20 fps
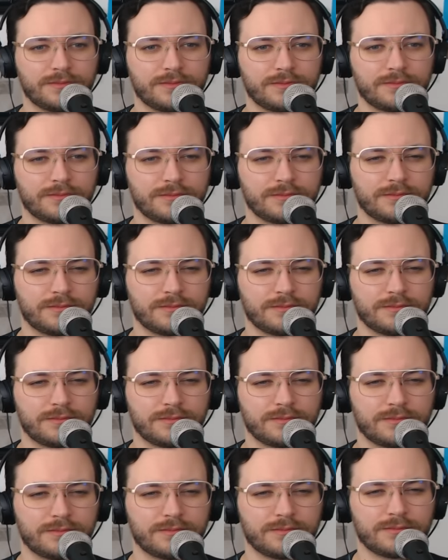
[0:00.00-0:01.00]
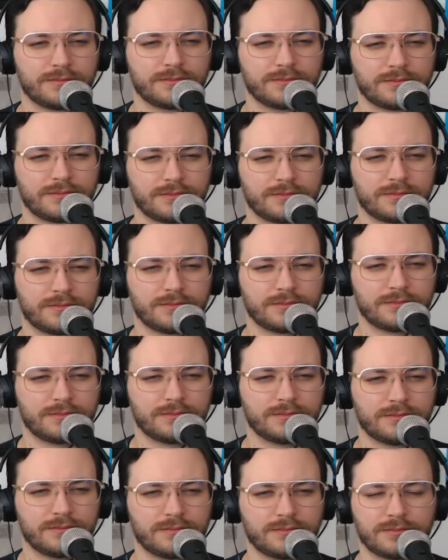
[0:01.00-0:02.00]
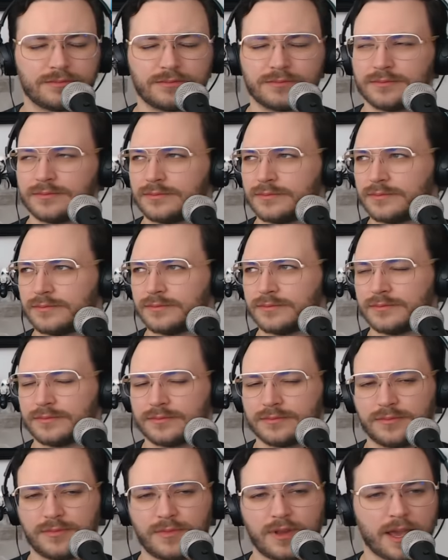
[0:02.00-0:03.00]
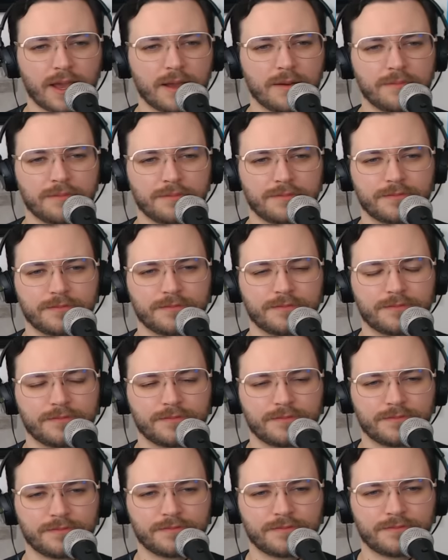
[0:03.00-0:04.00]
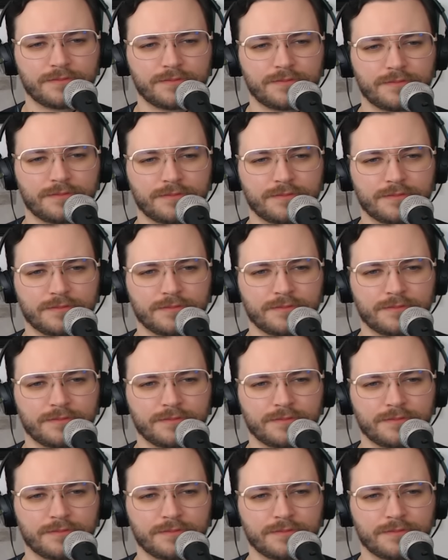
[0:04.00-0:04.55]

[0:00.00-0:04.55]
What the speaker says: The person shown says nothing.